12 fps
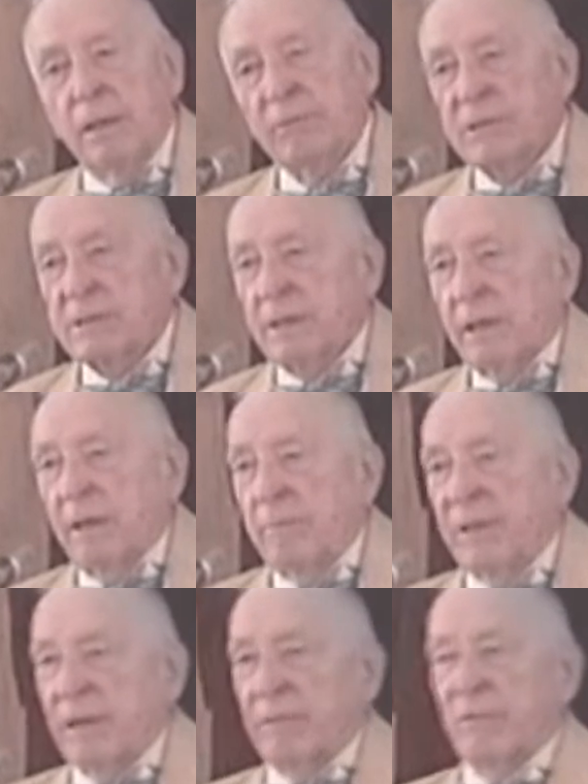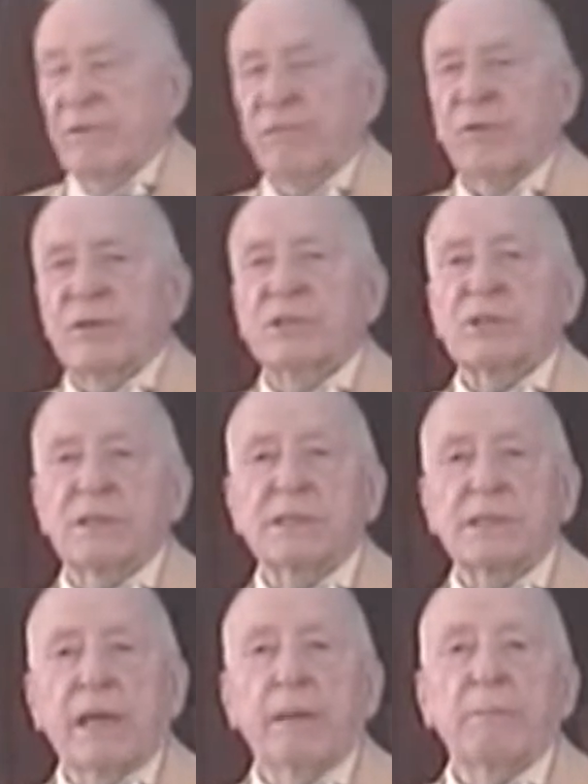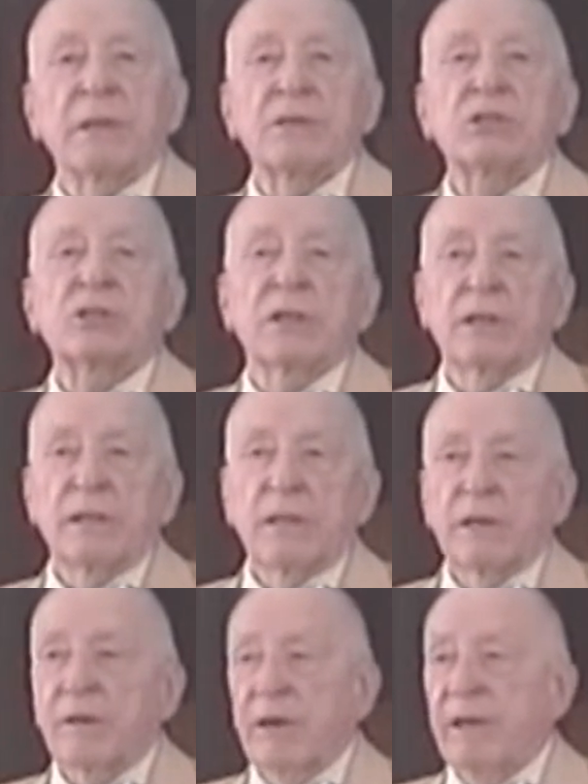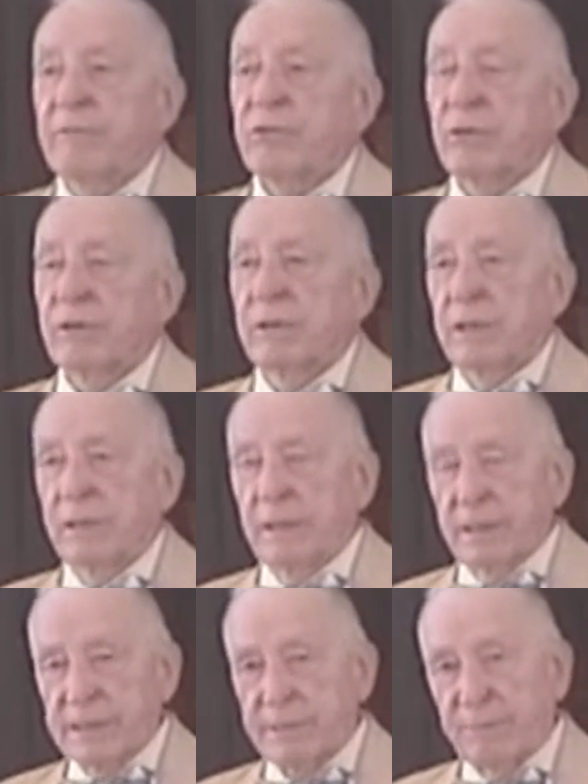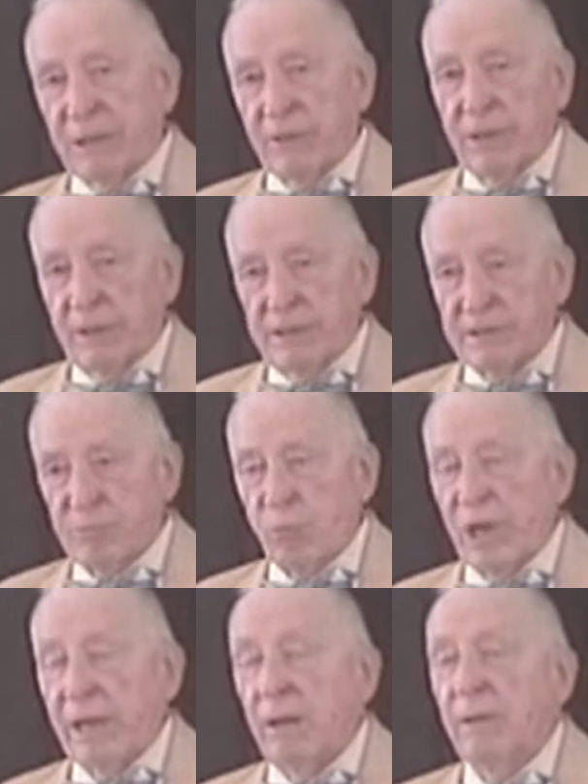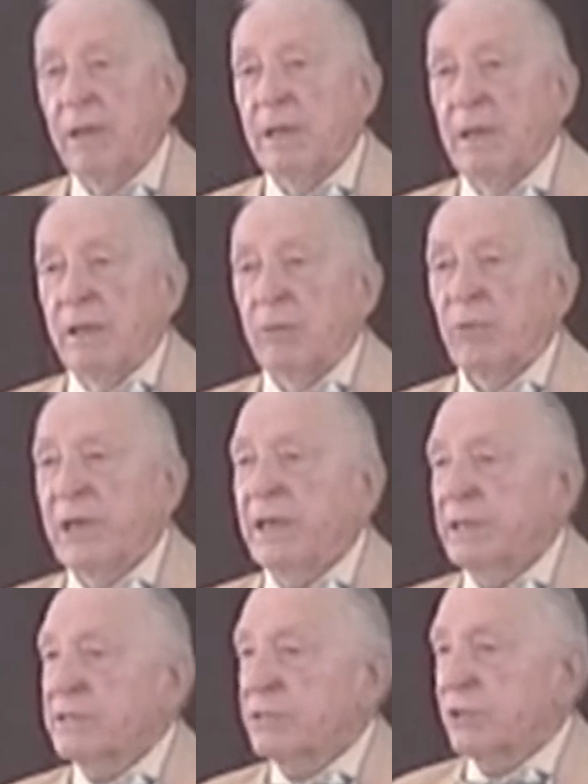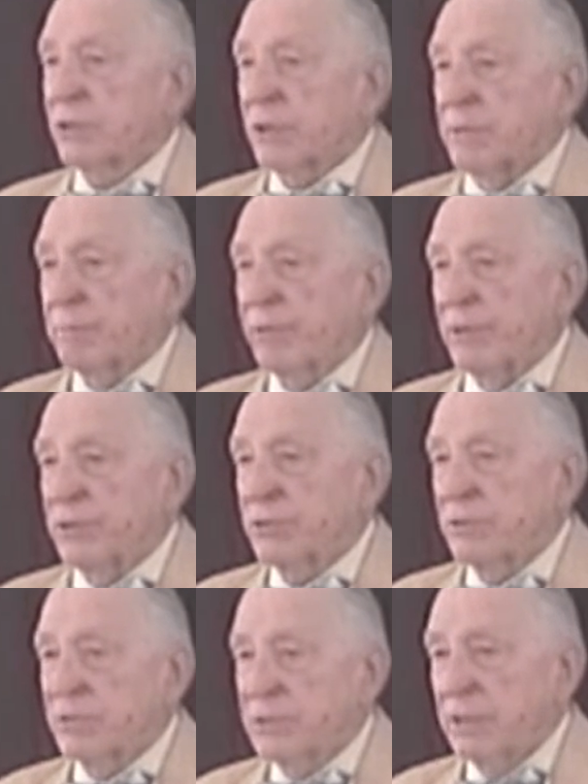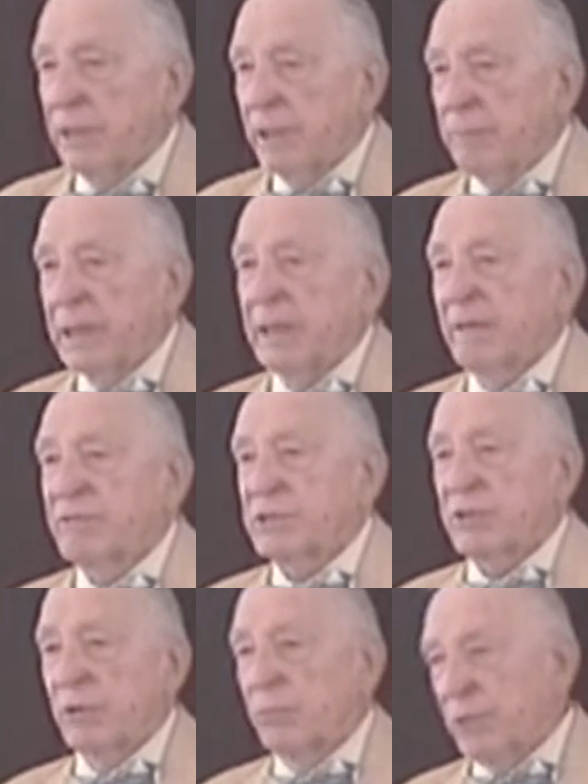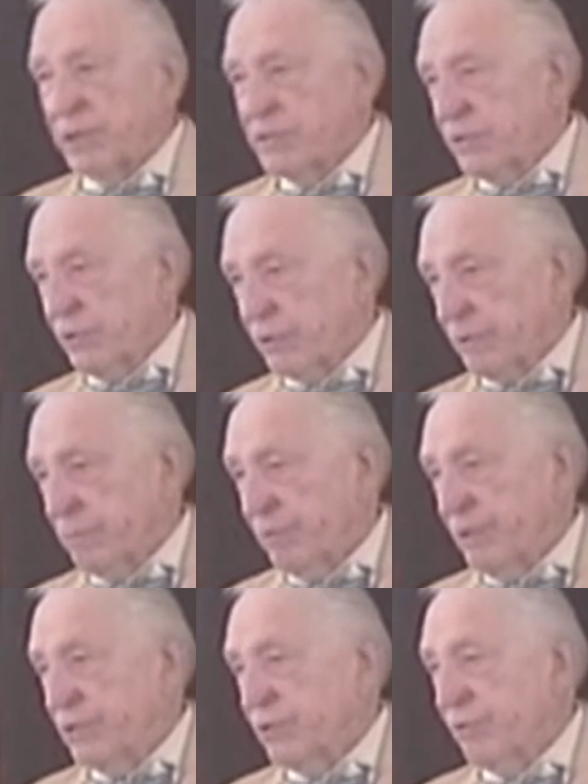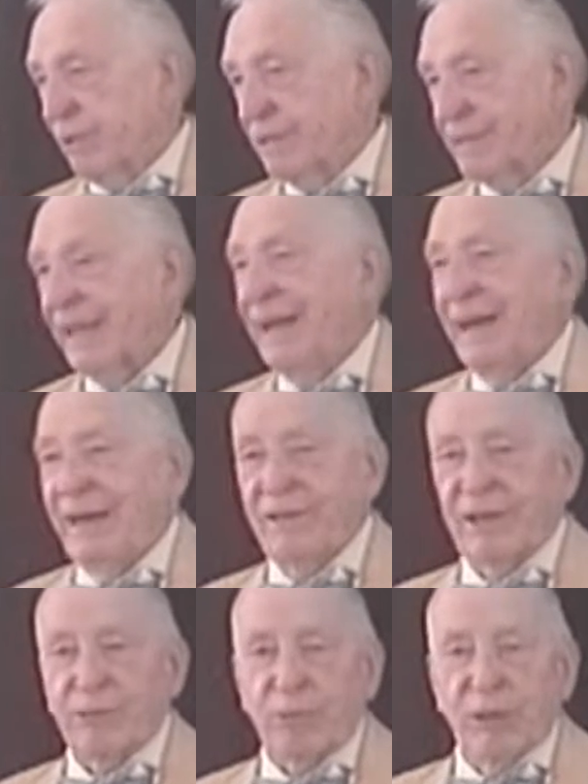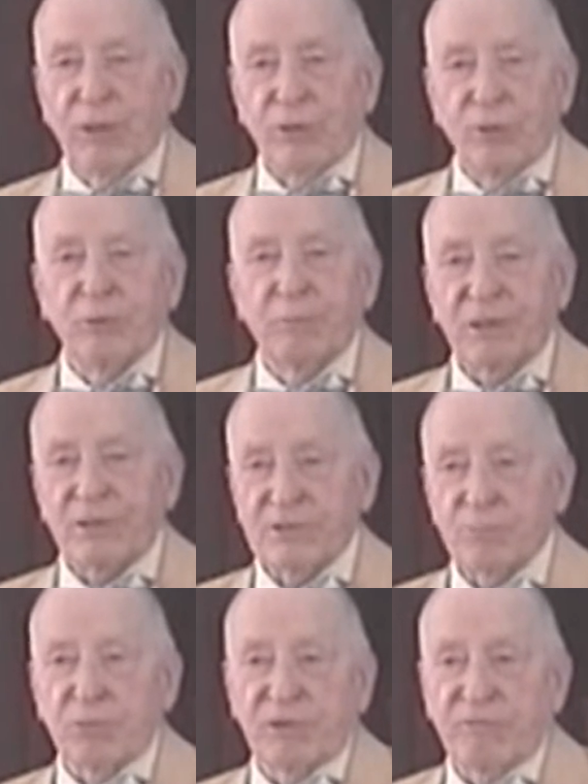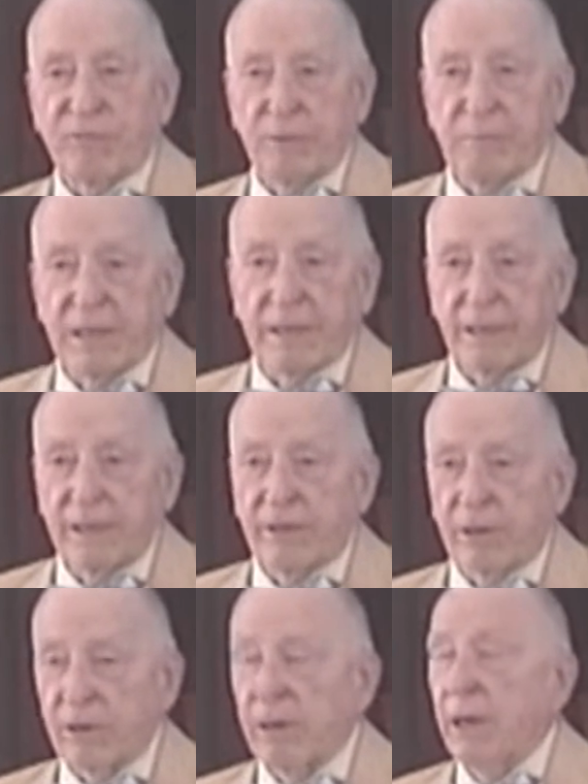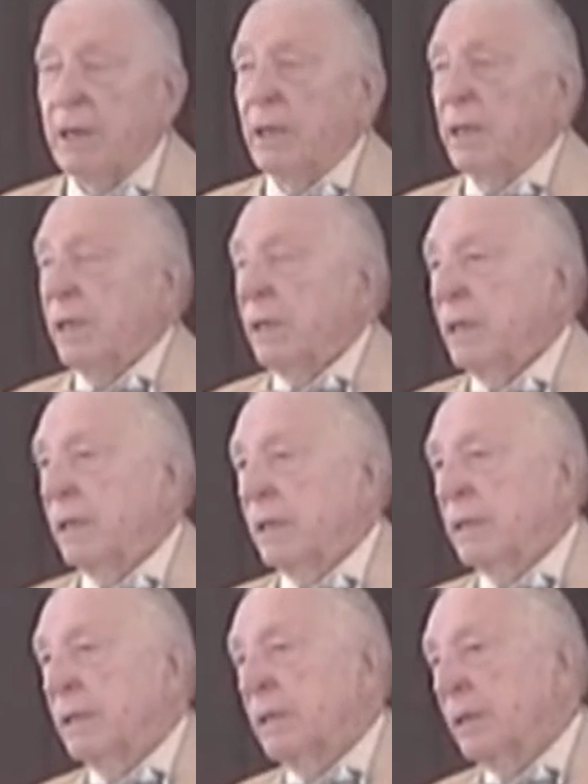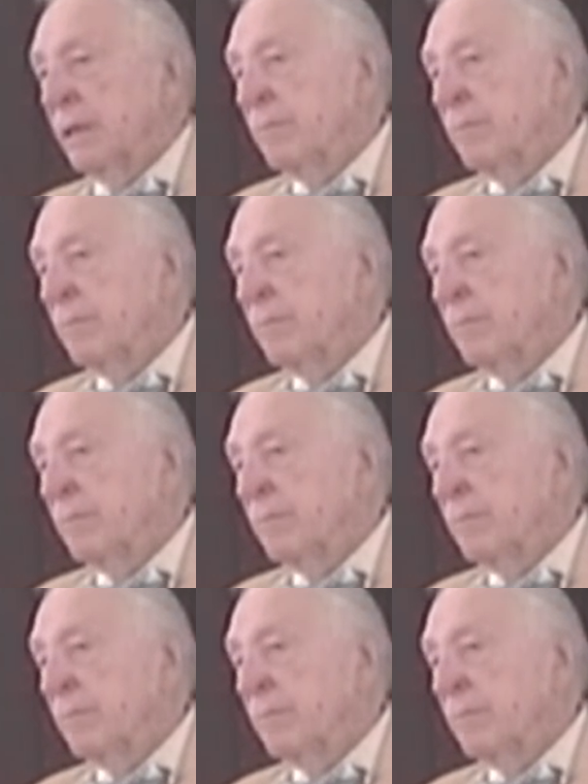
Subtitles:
it was first established, and thereafter, and in this building as well, we had circuit preachers. And how many of us know what a circuit preacher is? I think we all do, because we're from that era. And